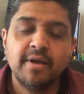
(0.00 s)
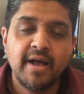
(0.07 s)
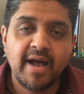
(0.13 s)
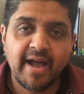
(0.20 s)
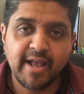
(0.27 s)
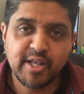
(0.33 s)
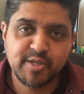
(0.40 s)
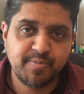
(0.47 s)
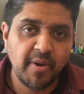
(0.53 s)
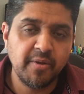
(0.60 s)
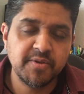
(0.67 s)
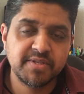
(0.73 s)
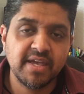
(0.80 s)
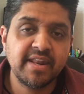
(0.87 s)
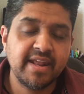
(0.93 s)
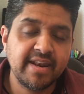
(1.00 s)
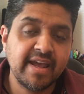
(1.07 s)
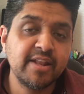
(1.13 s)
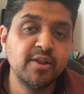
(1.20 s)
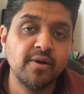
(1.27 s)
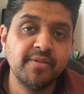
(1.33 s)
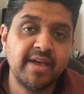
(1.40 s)
I experienced that and I
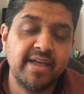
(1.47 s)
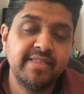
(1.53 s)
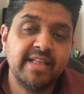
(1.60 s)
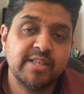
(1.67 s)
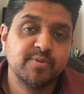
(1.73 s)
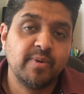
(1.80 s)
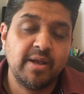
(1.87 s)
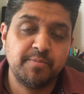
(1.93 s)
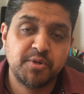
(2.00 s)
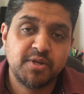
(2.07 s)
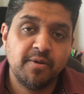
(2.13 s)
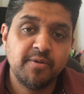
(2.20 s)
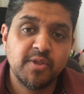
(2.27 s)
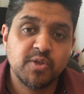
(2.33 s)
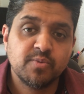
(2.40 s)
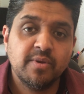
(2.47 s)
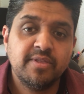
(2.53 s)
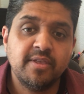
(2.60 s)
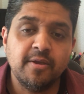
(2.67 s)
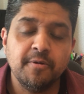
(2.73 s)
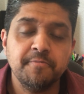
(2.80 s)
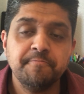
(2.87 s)
know that, and that's why I'm sharing this with
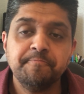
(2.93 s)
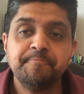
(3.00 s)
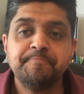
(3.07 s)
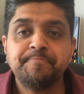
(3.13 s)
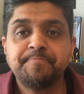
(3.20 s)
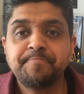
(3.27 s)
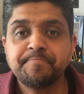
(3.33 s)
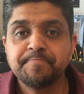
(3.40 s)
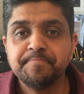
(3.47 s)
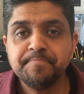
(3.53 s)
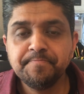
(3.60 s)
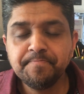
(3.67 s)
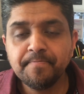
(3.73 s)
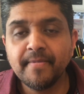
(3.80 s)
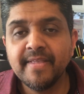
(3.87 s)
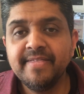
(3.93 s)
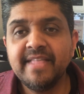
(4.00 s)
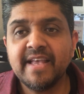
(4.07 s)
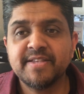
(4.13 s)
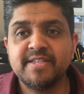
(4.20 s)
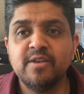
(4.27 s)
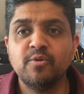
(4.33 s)
you.
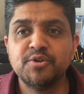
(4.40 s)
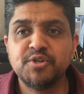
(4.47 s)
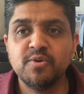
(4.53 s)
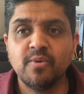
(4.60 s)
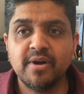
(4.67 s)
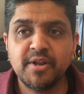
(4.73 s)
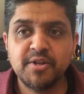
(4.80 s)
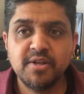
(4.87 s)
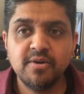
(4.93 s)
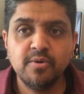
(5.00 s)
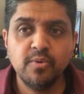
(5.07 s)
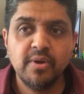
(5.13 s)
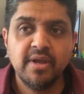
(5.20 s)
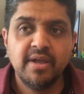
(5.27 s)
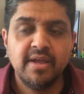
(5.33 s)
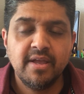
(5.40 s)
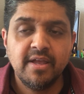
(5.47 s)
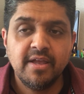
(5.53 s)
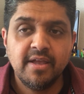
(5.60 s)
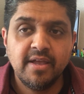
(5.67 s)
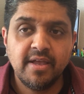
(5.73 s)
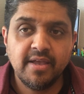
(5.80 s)
Next thing what you want to do
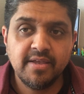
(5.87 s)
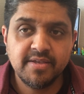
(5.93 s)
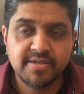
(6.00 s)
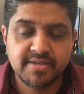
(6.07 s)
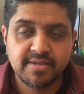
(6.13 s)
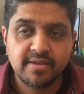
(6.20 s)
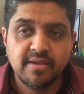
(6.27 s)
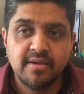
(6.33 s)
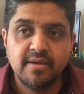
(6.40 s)
is